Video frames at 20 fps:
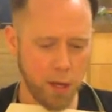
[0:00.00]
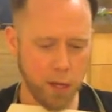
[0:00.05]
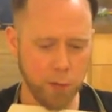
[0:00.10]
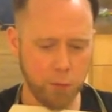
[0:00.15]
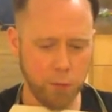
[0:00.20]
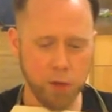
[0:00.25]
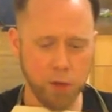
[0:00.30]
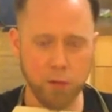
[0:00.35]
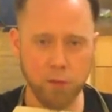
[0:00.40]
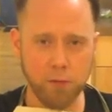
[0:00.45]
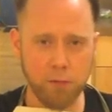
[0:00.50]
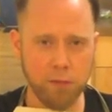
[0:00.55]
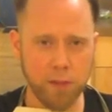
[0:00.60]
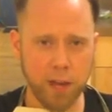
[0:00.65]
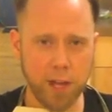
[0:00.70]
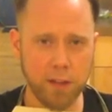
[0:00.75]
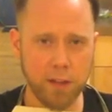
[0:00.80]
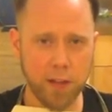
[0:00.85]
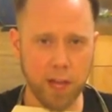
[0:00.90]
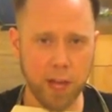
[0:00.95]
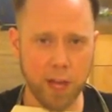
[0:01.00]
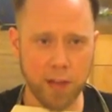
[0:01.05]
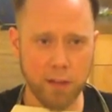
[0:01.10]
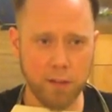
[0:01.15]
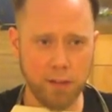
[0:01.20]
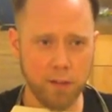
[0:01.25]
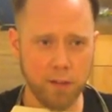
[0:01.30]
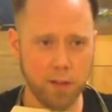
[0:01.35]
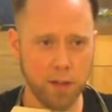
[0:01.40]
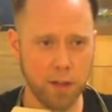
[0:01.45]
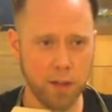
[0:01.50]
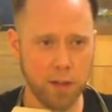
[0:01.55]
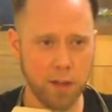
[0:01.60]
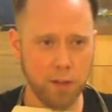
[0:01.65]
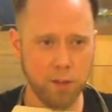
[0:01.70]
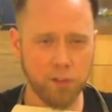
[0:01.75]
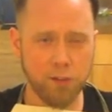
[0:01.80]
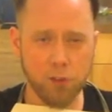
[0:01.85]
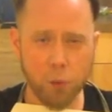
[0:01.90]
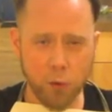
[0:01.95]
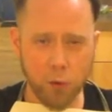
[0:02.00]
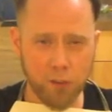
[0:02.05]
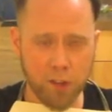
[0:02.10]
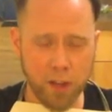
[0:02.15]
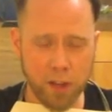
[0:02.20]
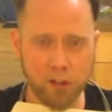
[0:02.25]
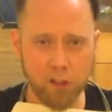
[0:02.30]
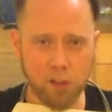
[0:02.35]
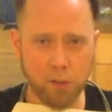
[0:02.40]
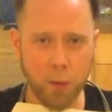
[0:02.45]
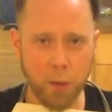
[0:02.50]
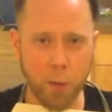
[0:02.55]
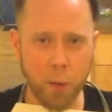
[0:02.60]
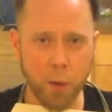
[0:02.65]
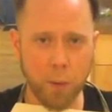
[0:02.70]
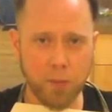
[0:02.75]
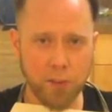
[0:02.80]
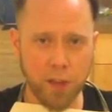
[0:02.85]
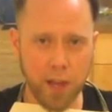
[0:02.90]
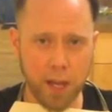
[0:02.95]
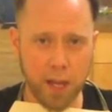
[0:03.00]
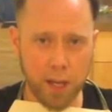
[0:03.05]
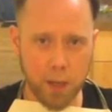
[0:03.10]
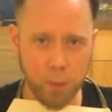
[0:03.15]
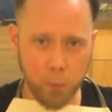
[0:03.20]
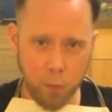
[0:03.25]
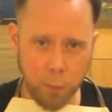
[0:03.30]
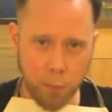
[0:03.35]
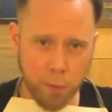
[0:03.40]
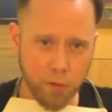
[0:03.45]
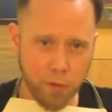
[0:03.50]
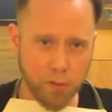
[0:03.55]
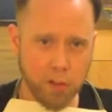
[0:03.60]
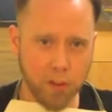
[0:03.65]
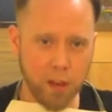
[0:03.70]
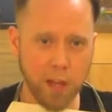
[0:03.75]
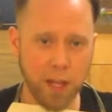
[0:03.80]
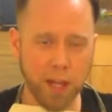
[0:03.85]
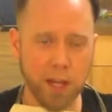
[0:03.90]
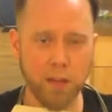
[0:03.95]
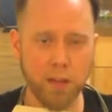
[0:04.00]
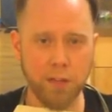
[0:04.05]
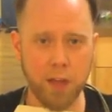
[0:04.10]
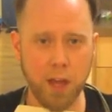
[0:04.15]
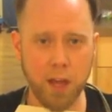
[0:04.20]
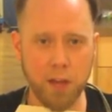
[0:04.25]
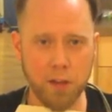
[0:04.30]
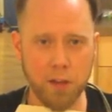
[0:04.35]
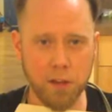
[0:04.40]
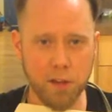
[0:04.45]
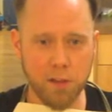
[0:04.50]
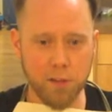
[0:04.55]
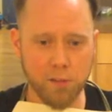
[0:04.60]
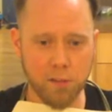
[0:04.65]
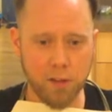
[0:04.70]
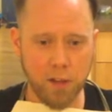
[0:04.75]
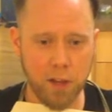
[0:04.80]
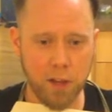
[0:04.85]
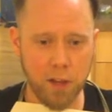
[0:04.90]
You can find it at the store section of my website, and we'll post the link at the end of this.